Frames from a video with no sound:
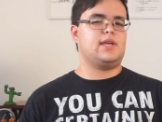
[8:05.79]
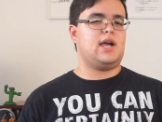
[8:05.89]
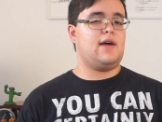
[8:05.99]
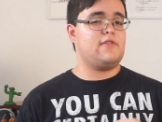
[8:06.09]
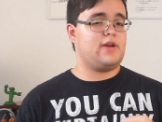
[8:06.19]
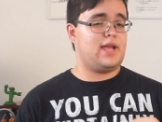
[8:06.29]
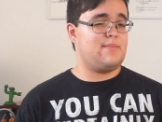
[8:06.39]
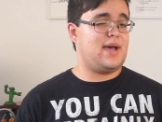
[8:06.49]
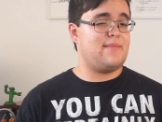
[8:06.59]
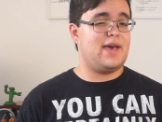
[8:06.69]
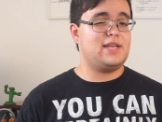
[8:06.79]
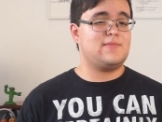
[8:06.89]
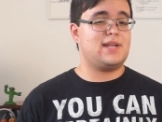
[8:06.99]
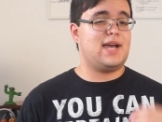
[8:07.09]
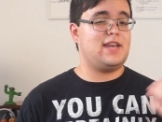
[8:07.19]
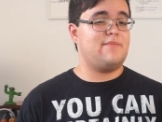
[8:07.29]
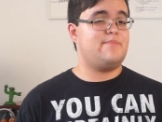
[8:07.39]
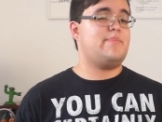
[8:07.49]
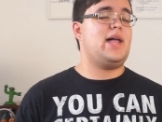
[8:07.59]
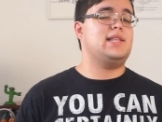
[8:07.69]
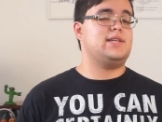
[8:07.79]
the cover in my mind would kind of balance